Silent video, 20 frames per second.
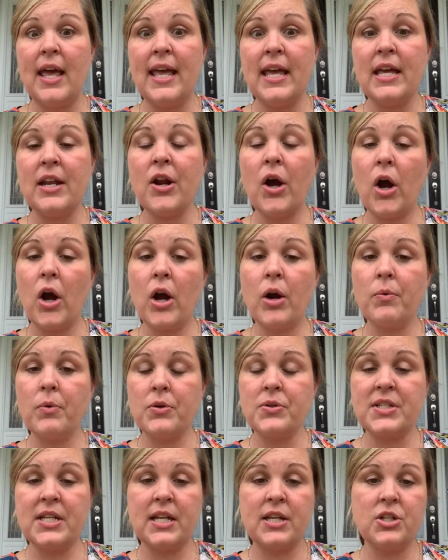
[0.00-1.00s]
in our
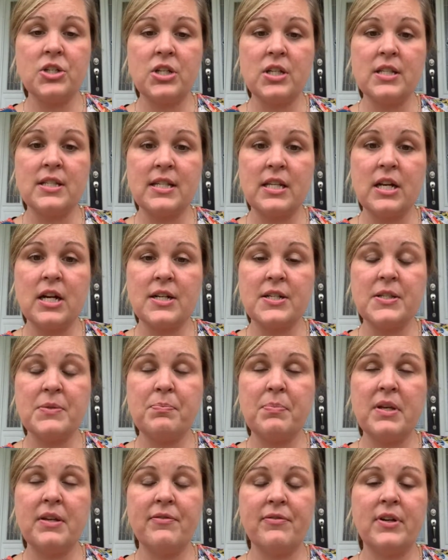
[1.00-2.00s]
rotations and our
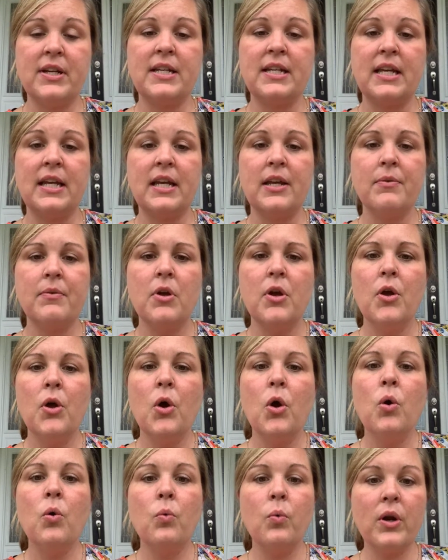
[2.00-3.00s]
speed friending,
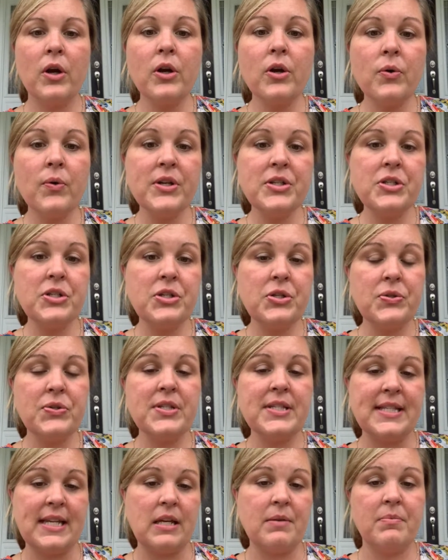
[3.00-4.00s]
we're going to do
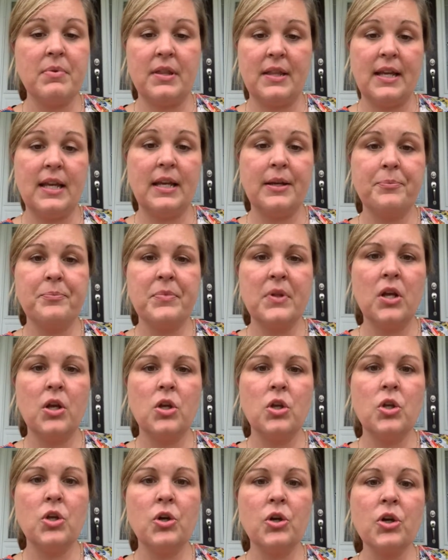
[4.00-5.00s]
the same thing.
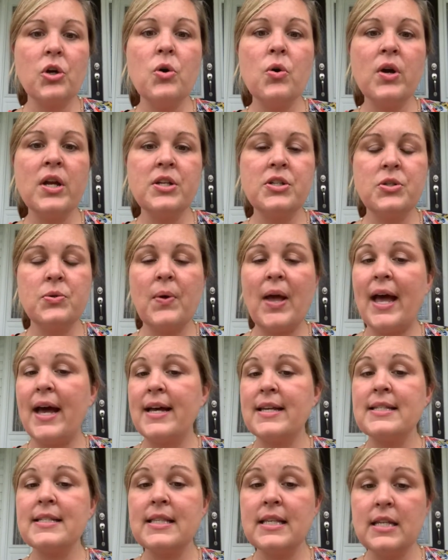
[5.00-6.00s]
You're going to
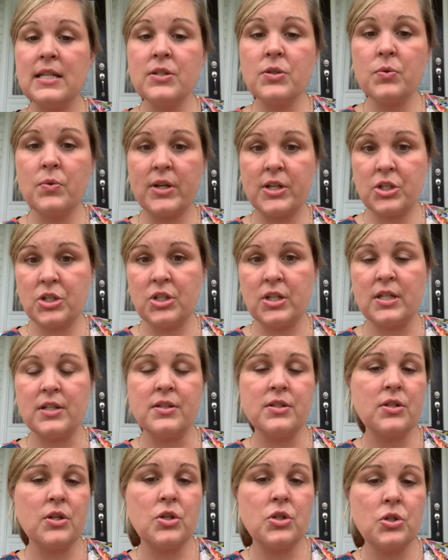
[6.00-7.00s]
ask these
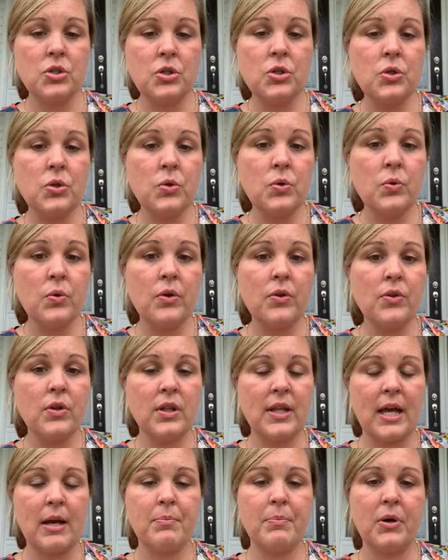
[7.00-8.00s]
questions to
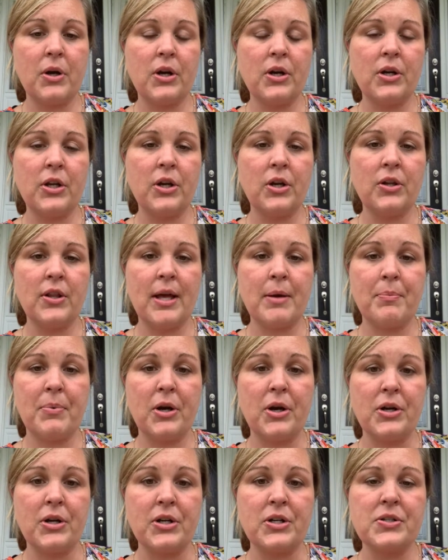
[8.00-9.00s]
the your lab
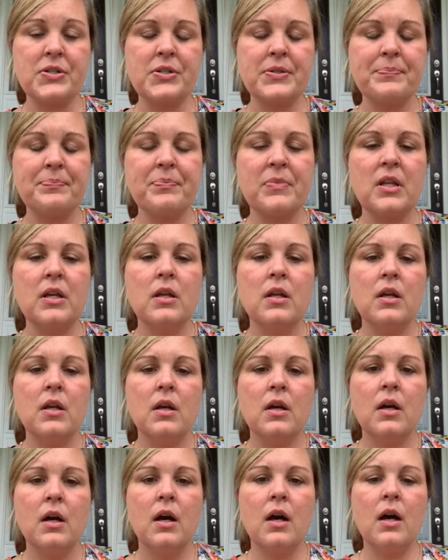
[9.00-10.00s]
partners.
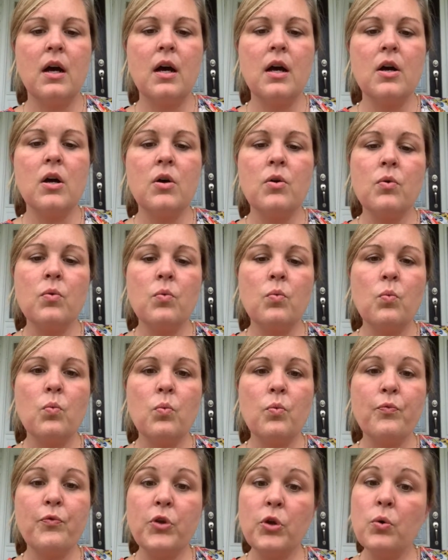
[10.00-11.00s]

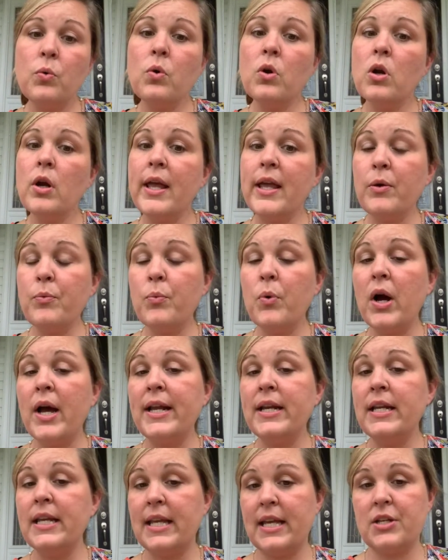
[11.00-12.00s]
If you were a
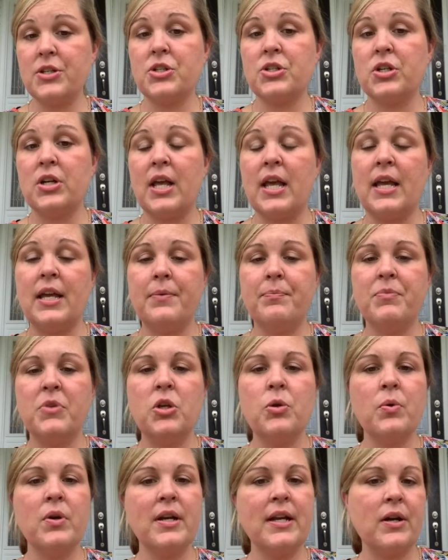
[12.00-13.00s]
1 yesterday,
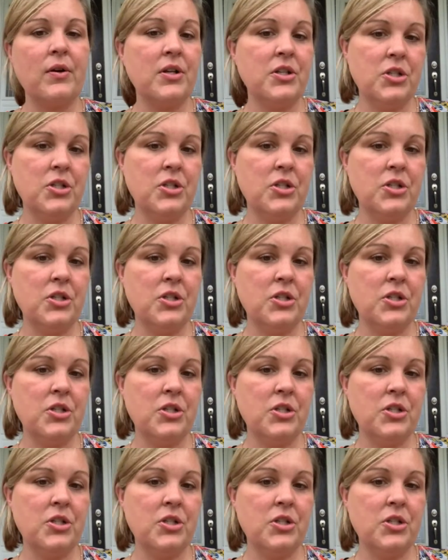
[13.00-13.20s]
you are now a